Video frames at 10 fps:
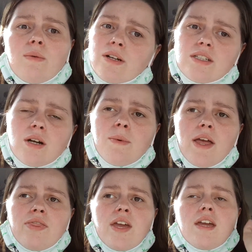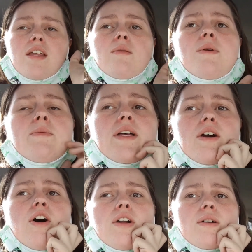What does everybody think? And the people that
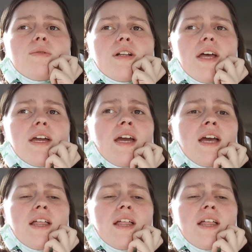called it were like,